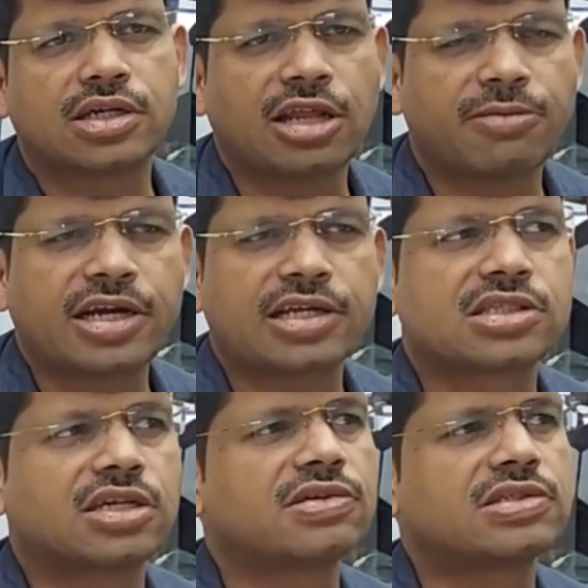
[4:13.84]
telematic
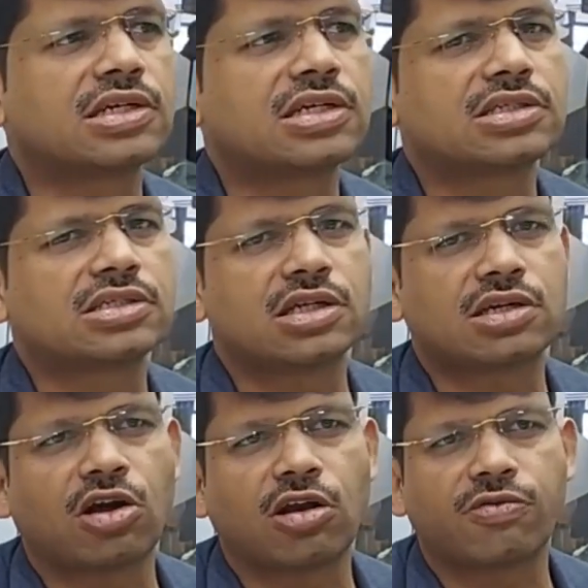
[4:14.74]
services, the
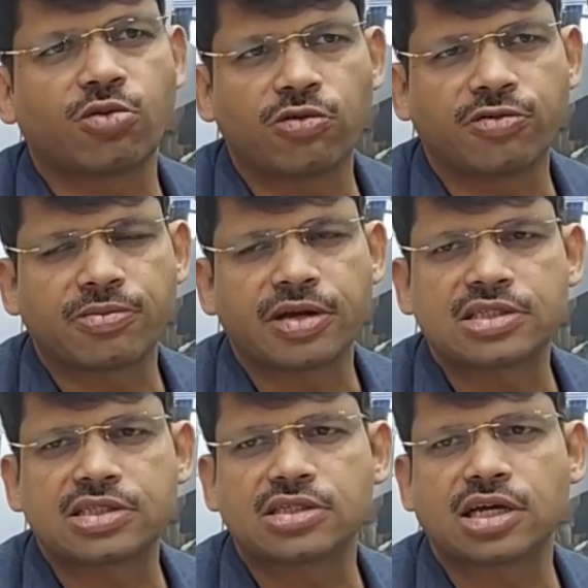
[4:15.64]
toll-free
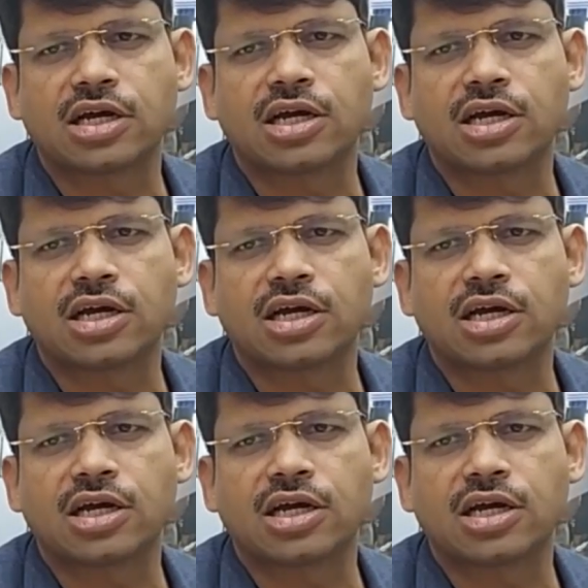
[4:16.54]
based